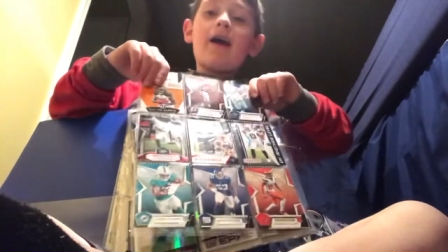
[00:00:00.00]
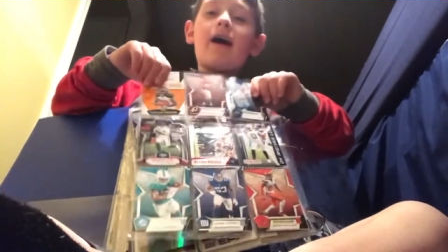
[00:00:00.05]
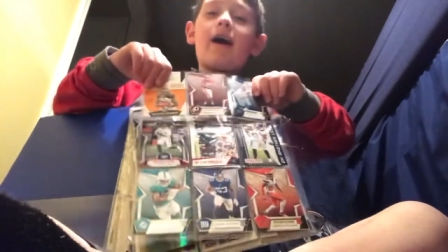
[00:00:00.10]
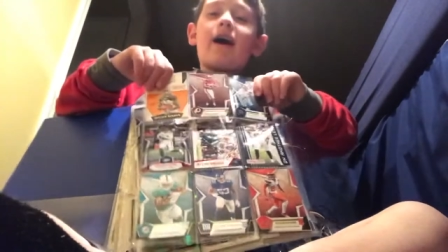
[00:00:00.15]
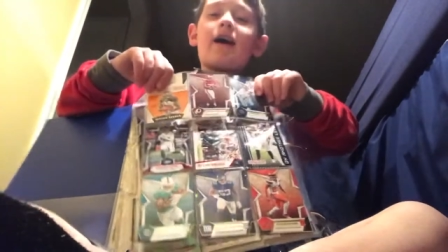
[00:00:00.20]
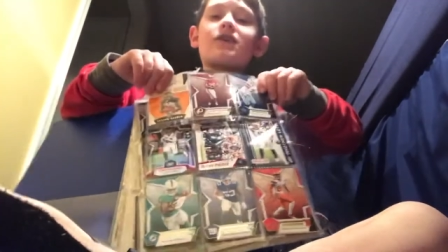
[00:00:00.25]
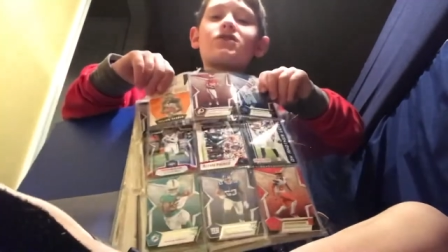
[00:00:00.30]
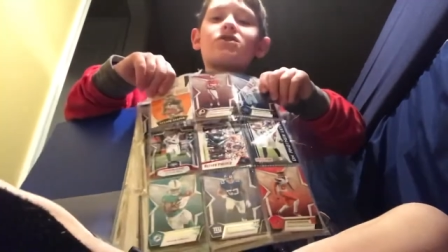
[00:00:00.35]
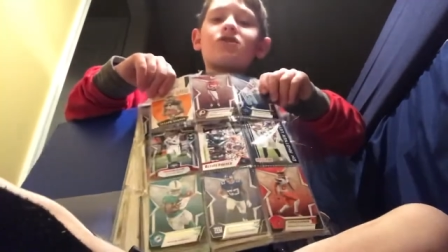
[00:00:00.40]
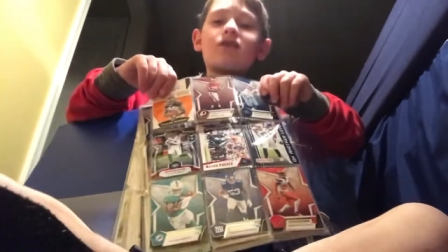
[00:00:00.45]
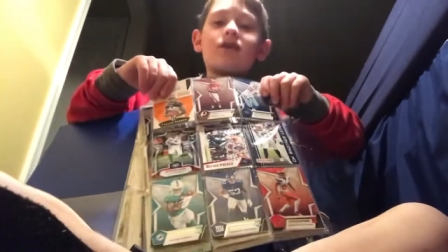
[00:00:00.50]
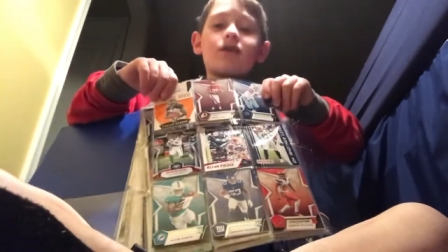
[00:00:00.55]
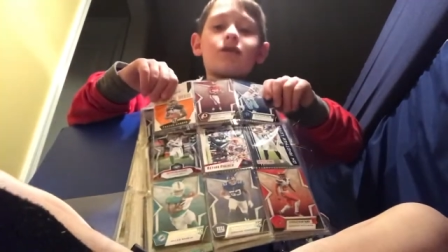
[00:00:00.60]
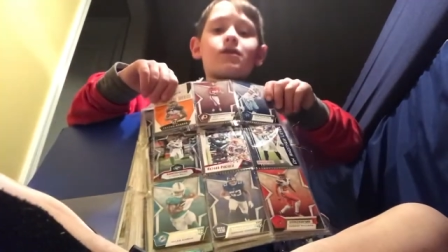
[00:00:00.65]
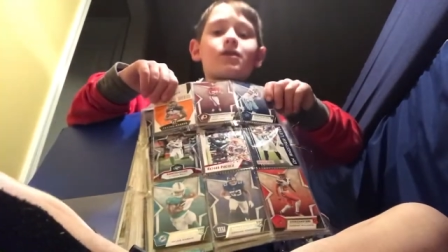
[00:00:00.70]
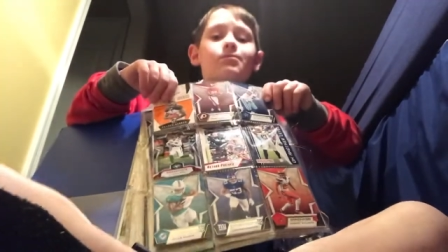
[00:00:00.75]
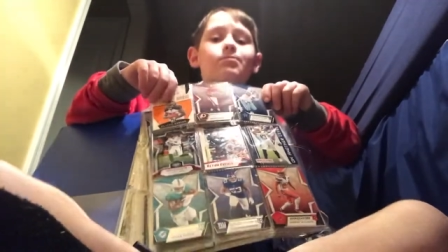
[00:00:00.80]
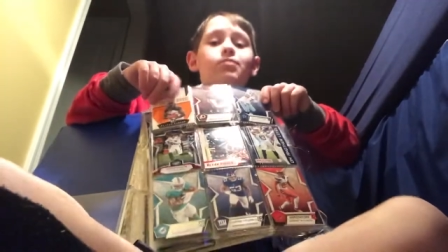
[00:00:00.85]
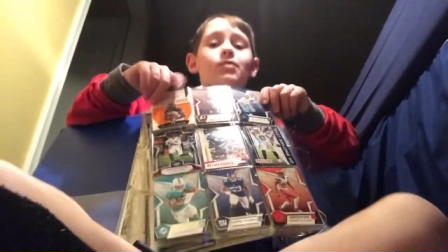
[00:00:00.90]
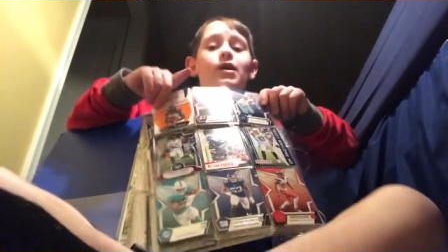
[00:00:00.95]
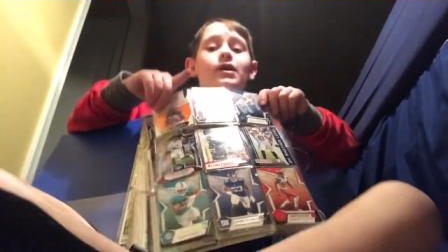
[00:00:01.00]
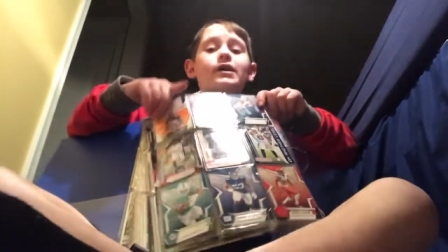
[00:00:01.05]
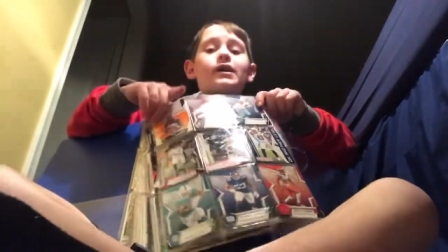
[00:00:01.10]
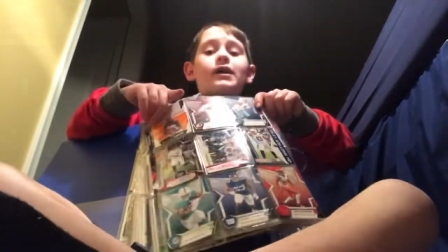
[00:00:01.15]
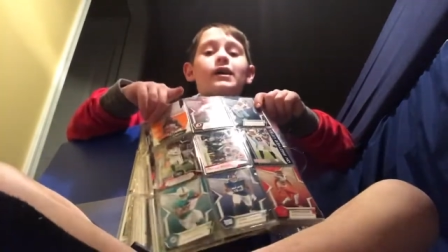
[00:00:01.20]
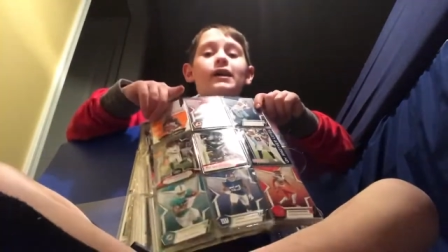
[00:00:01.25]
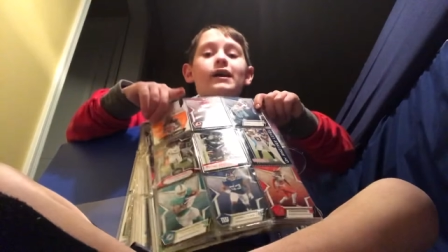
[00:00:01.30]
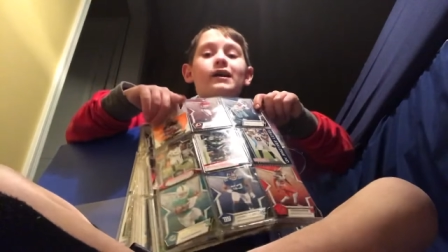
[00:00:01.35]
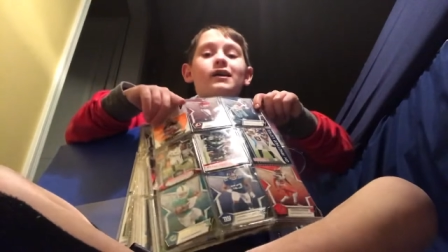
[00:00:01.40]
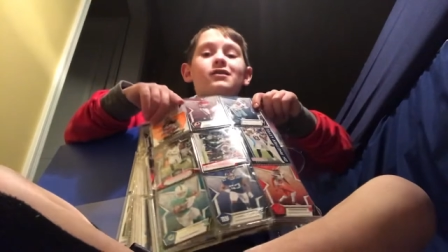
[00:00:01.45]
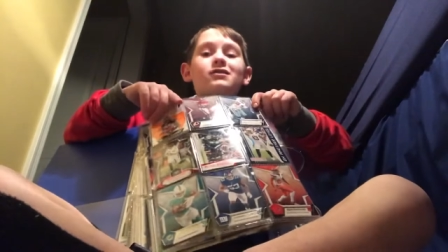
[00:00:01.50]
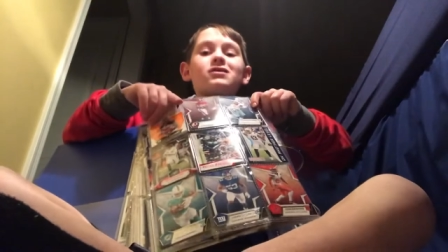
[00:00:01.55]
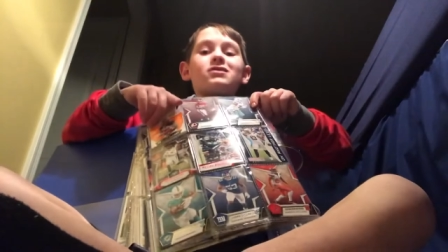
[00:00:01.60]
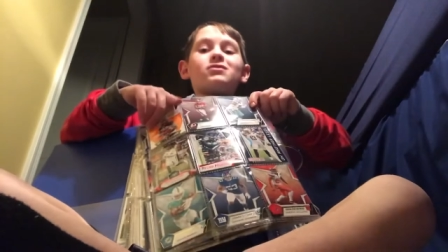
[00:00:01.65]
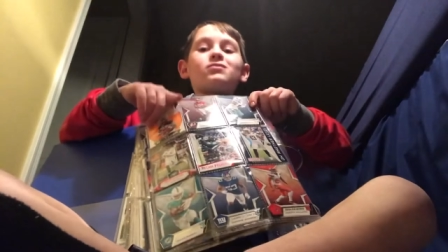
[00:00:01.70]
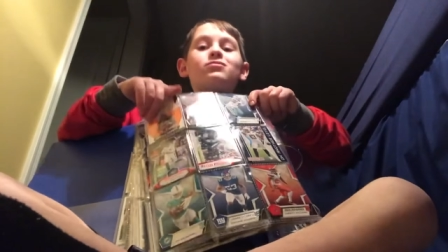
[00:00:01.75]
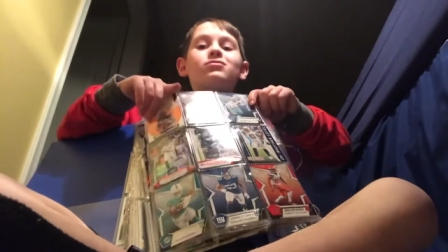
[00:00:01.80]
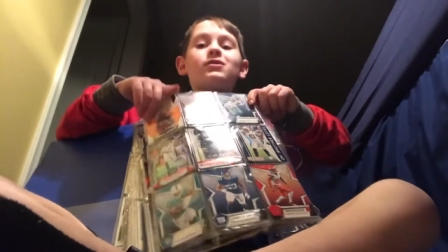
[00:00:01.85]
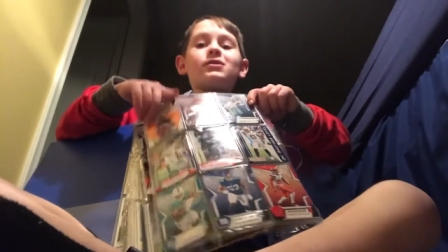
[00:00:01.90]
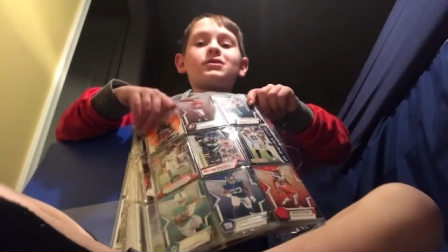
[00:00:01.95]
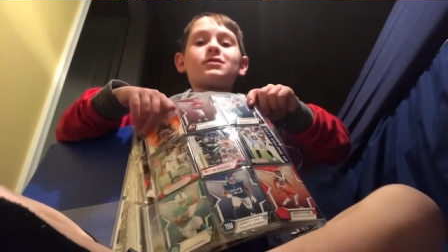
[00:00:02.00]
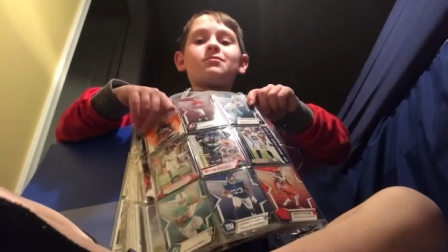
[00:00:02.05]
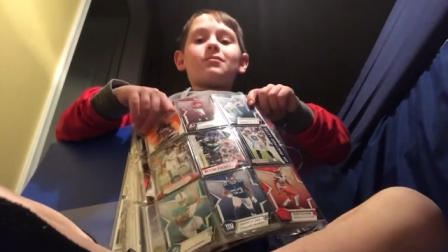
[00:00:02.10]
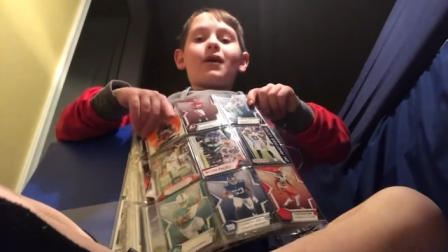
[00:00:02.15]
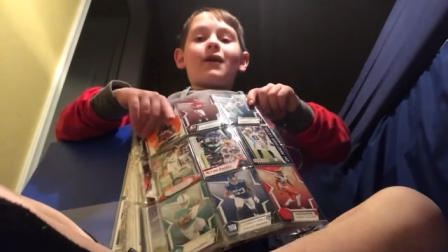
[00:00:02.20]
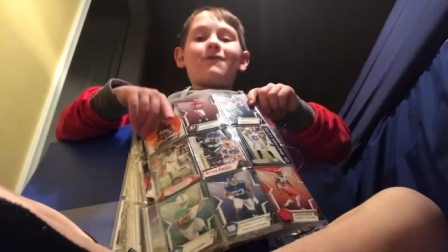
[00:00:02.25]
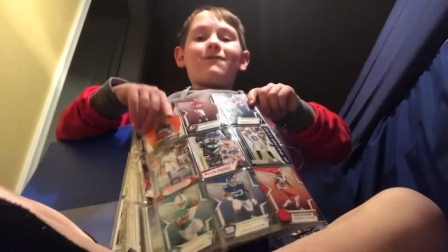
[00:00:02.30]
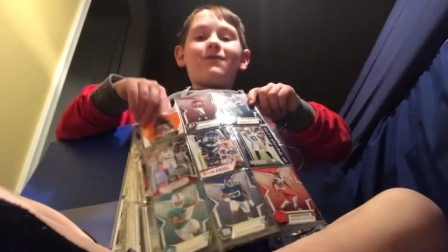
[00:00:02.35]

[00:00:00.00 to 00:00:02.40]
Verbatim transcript: Actually, the Buccaneers was my